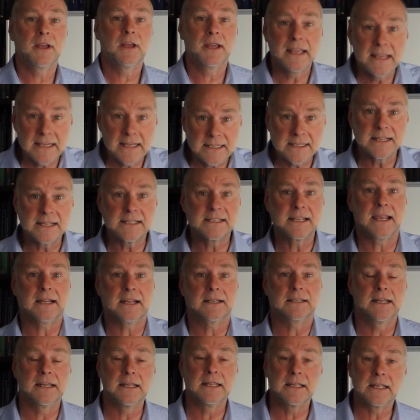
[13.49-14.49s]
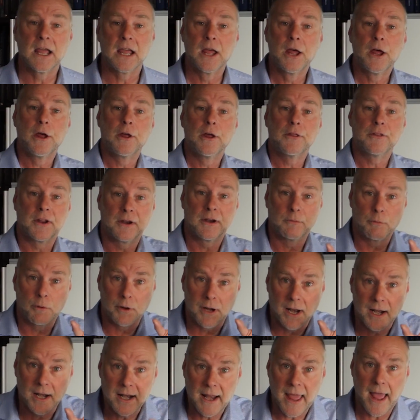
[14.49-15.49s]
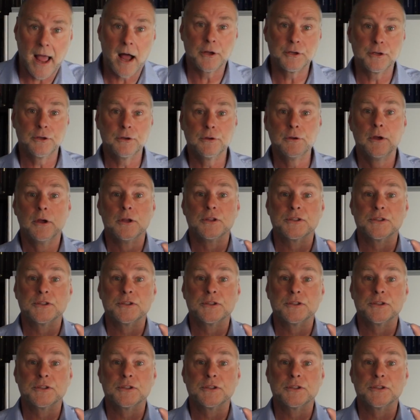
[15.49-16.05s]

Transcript: easy technique that will allow you